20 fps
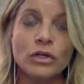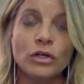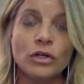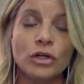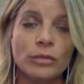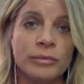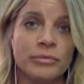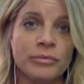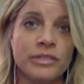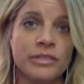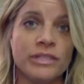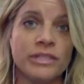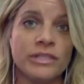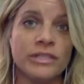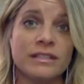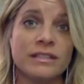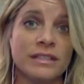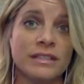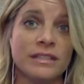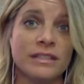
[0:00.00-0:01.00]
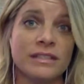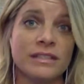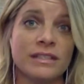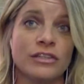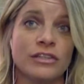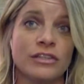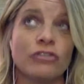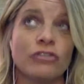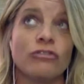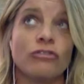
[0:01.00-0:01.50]
Urban Priestess, and it's
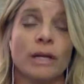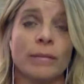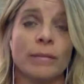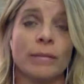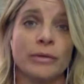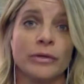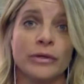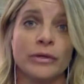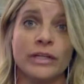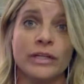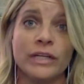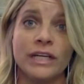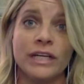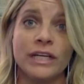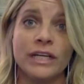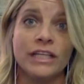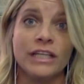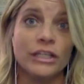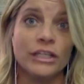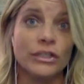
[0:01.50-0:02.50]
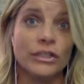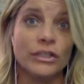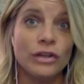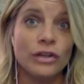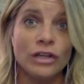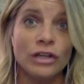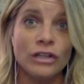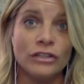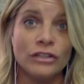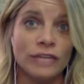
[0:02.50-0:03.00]
an incredible
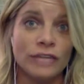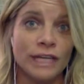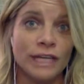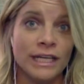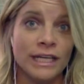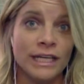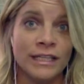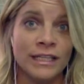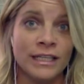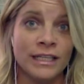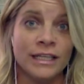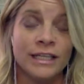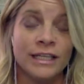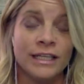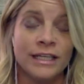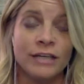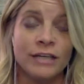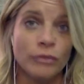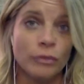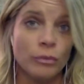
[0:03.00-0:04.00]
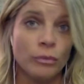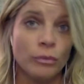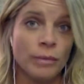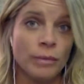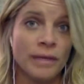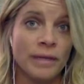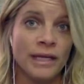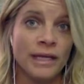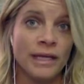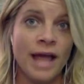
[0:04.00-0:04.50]
year-long training for
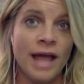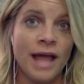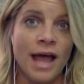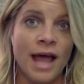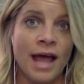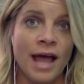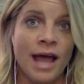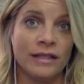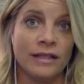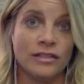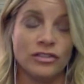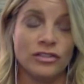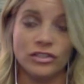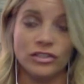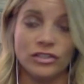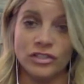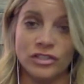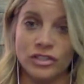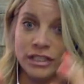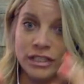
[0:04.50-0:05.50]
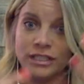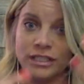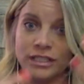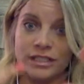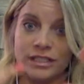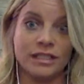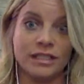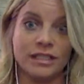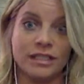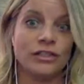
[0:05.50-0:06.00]
women, and it's just going to
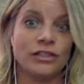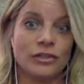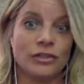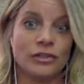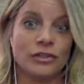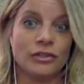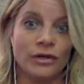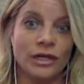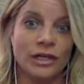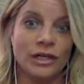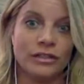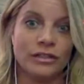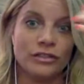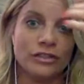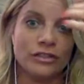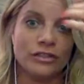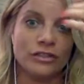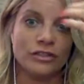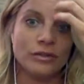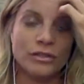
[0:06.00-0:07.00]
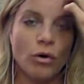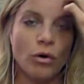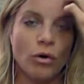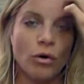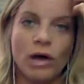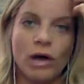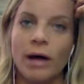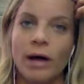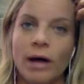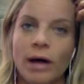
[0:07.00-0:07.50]
continue to, it's a
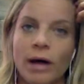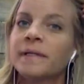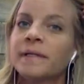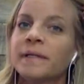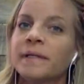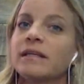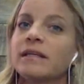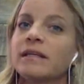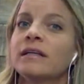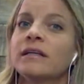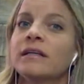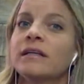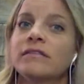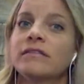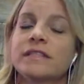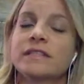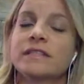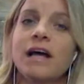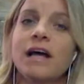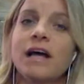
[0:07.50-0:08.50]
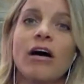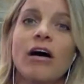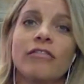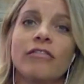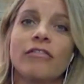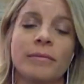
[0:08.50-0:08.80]
whole company in and of itself.